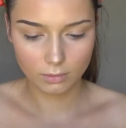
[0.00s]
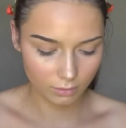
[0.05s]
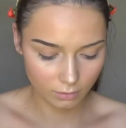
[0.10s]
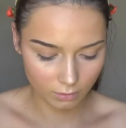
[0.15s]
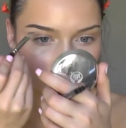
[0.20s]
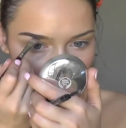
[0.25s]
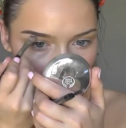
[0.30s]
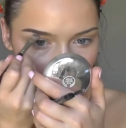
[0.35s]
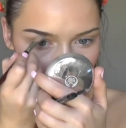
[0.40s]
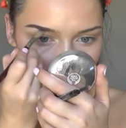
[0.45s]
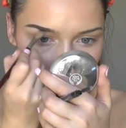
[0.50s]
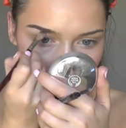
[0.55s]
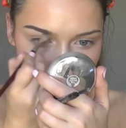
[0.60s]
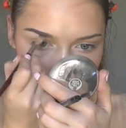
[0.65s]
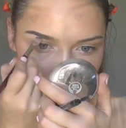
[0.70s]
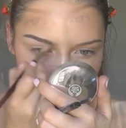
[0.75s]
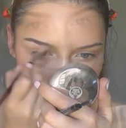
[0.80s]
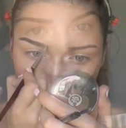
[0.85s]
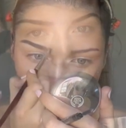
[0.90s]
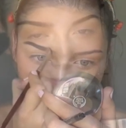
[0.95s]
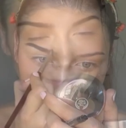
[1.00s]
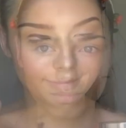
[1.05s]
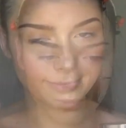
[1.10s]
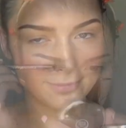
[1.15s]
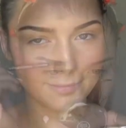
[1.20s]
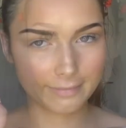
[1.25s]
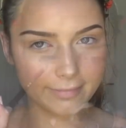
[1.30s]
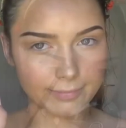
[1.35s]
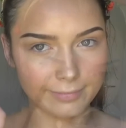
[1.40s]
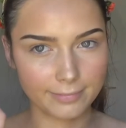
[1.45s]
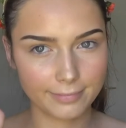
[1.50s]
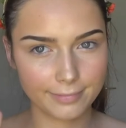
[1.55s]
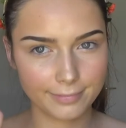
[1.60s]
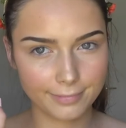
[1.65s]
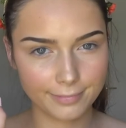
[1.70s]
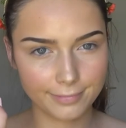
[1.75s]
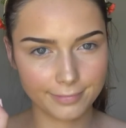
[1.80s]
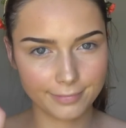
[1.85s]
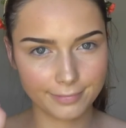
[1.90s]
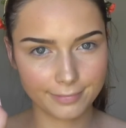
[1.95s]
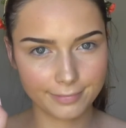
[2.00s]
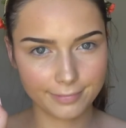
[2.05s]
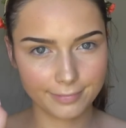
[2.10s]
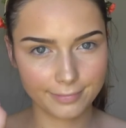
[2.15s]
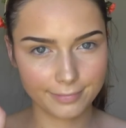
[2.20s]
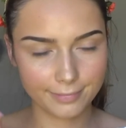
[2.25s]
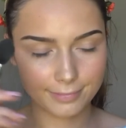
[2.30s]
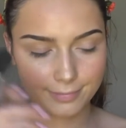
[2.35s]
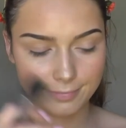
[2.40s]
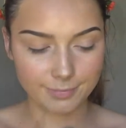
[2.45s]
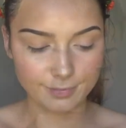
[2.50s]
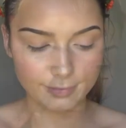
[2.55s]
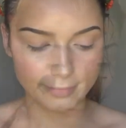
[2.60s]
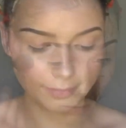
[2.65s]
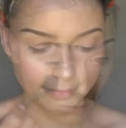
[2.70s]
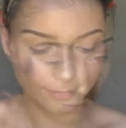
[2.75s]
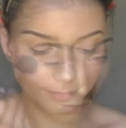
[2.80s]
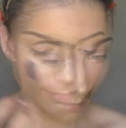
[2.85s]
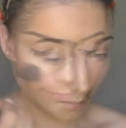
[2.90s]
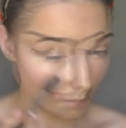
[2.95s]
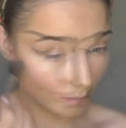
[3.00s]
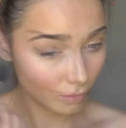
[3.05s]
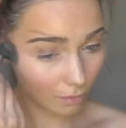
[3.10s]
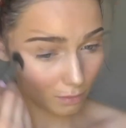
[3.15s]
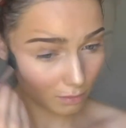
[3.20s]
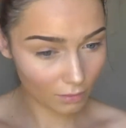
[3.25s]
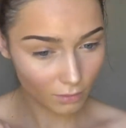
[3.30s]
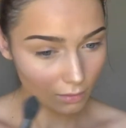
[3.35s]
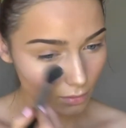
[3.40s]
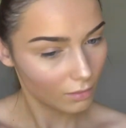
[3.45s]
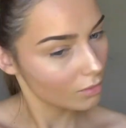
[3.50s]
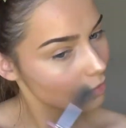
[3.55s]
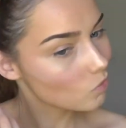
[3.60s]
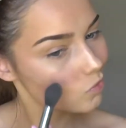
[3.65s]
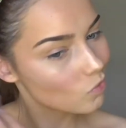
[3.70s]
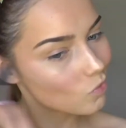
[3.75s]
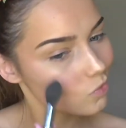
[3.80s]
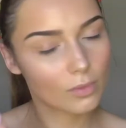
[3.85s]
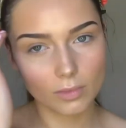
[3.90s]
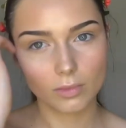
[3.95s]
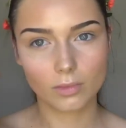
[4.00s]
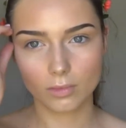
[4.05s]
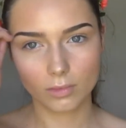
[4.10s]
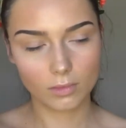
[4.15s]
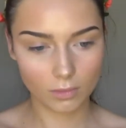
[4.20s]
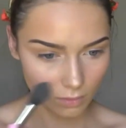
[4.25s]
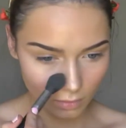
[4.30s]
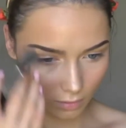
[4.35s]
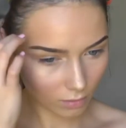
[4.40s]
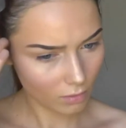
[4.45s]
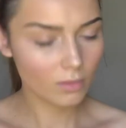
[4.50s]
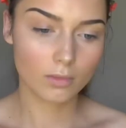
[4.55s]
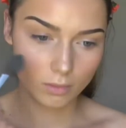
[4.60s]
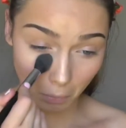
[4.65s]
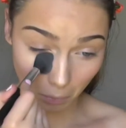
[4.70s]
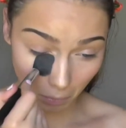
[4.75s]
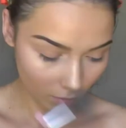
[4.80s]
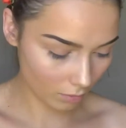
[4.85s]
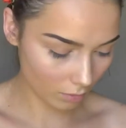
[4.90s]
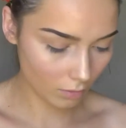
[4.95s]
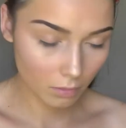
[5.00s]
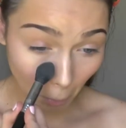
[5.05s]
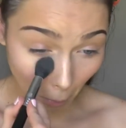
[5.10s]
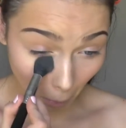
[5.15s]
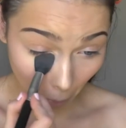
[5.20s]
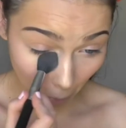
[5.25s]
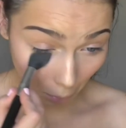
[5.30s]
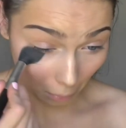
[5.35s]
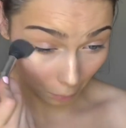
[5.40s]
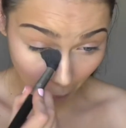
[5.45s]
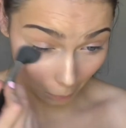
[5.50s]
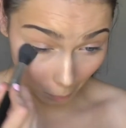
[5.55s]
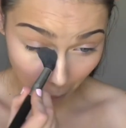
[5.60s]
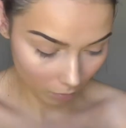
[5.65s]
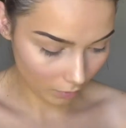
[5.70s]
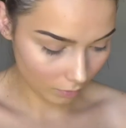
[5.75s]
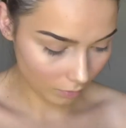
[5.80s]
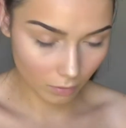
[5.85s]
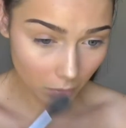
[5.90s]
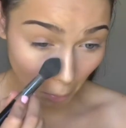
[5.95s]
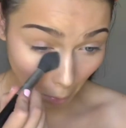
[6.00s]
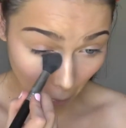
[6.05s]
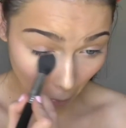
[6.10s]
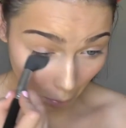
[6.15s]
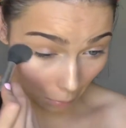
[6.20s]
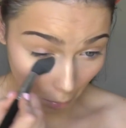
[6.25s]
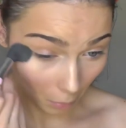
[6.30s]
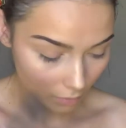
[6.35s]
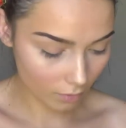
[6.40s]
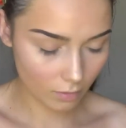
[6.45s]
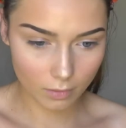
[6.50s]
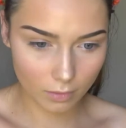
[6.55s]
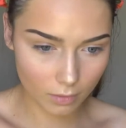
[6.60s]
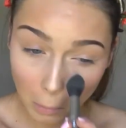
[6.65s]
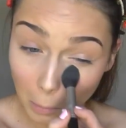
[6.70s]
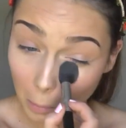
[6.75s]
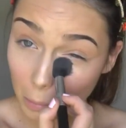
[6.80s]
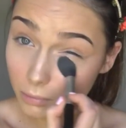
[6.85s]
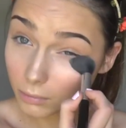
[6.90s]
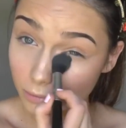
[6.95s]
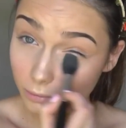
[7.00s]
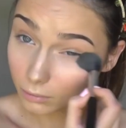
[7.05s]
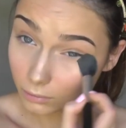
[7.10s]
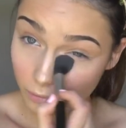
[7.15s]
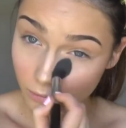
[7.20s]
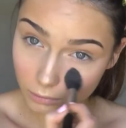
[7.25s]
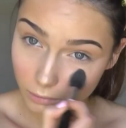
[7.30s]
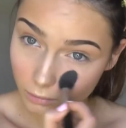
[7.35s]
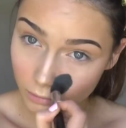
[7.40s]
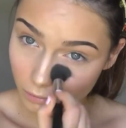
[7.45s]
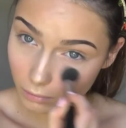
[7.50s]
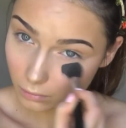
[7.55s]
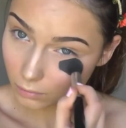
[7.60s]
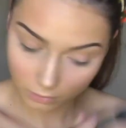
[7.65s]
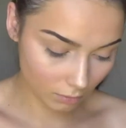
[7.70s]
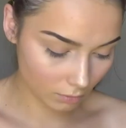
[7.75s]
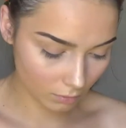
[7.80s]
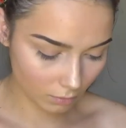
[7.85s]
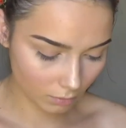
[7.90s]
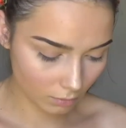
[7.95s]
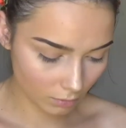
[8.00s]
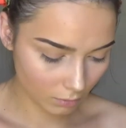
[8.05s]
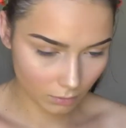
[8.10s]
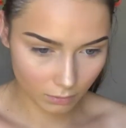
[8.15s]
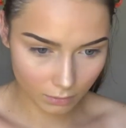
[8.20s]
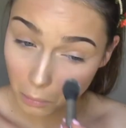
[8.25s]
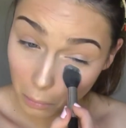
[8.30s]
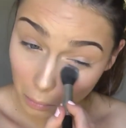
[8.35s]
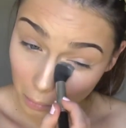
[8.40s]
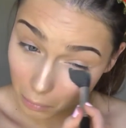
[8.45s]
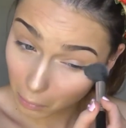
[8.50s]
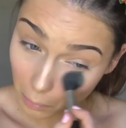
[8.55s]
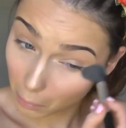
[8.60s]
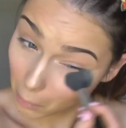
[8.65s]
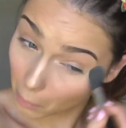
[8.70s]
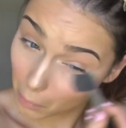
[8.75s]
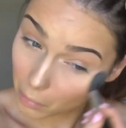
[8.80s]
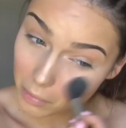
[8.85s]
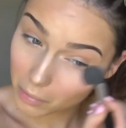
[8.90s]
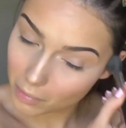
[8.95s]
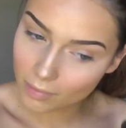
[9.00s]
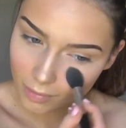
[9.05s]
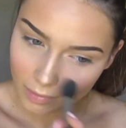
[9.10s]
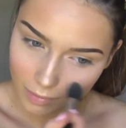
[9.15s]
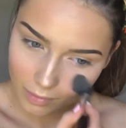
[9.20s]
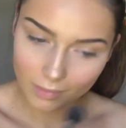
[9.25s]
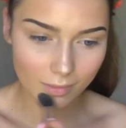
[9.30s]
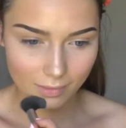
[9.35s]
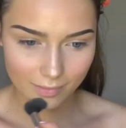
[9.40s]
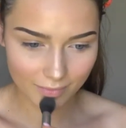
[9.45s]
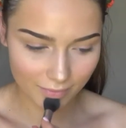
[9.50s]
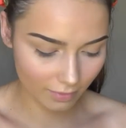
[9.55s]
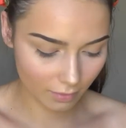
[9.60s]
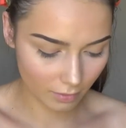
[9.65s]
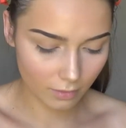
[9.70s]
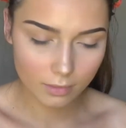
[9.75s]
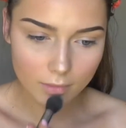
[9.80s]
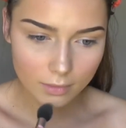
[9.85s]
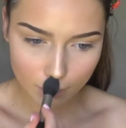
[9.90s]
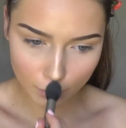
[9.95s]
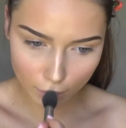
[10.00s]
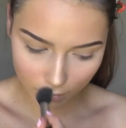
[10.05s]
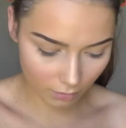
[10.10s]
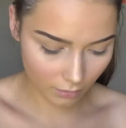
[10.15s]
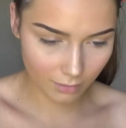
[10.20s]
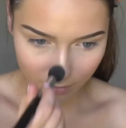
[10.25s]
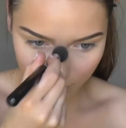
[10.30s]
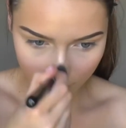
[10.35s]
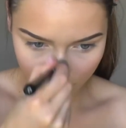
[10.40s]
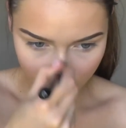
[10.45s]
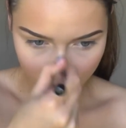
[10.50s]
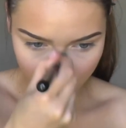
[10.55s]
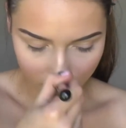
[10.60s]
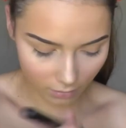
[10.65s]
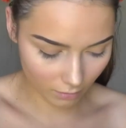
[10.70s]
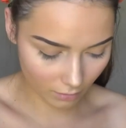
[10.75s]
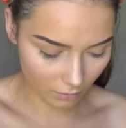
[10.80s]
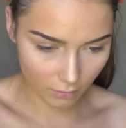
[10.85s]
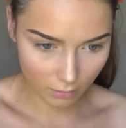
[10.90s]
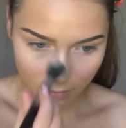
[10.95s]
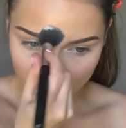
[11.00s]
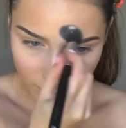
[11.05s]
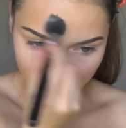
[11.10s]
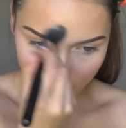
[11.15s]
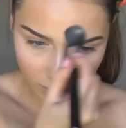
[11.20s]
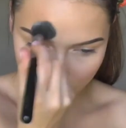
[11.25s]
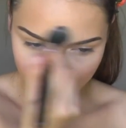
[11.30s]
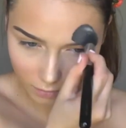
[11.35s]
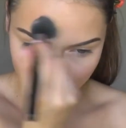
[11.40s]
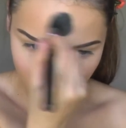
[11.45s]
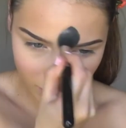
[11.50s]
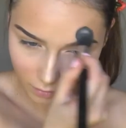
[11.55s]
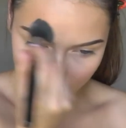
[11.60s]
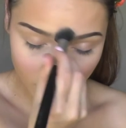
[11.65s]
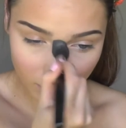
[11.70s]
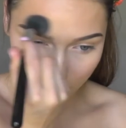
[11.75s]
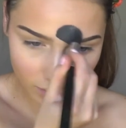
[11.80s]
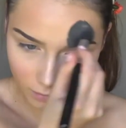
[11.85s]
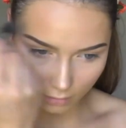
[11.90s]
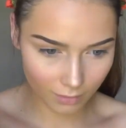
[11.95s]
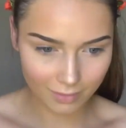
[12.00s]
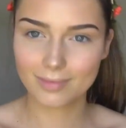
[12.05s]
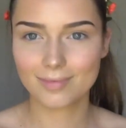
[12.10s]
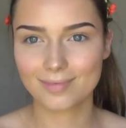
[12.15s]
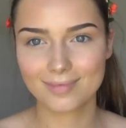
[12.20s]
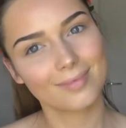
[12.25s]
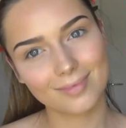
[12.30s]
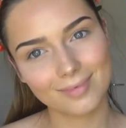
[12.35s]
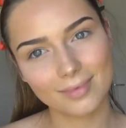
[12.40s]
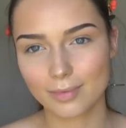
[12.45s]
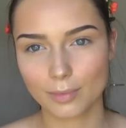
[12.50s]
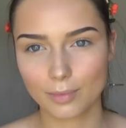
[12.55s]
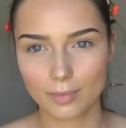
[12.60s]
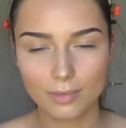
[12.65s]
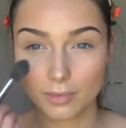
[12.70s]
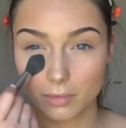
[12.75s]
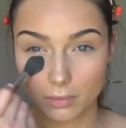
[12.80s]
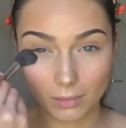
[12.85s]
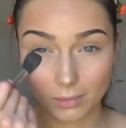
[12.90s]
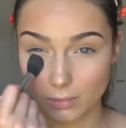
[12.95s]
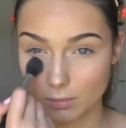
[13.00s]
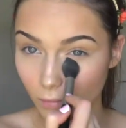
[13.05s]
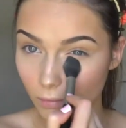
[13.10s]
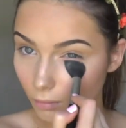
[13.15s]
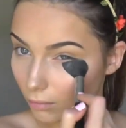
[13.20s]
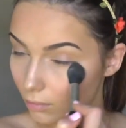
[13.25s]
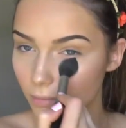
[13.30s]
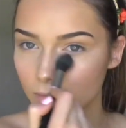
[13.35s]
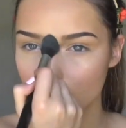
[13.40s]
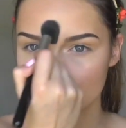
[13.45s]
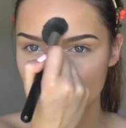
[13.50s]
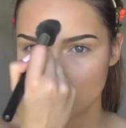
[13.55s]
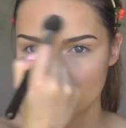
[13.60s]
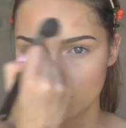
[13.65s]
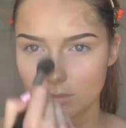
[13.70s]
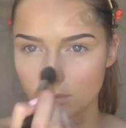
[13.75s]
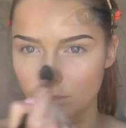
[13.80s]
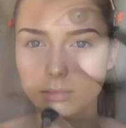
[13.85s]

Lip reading: I'm just scanning through that. Then, as sort of an under eye setter or concealer sort of thing, I'm using my Clinique powder. I forgot which one this is, and the small tapered highlighting brush by Sigma. I really did forget that one, so I'll